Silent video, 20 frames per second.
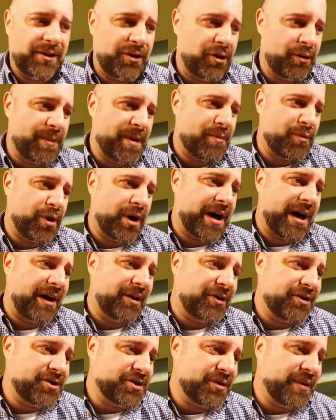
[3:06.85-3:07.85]
little bit more
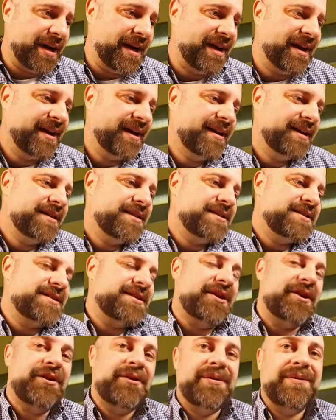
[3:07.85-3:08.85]
color to it.
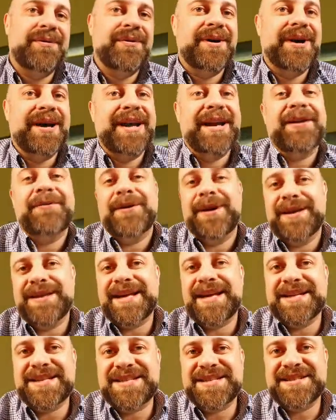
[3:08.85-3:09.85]
So anyway,
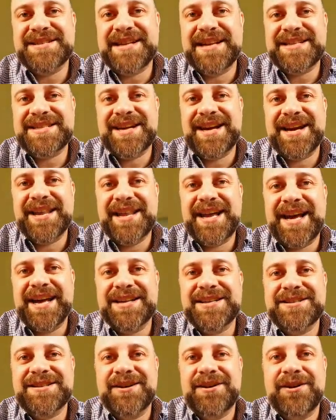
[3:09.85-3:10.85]
that's that's kind of
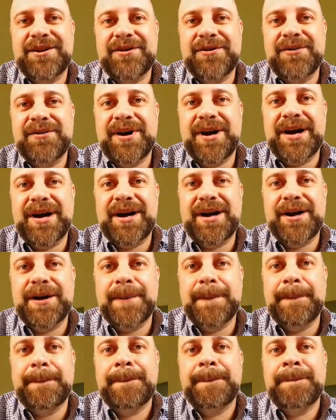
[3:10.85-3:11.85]
that. So um,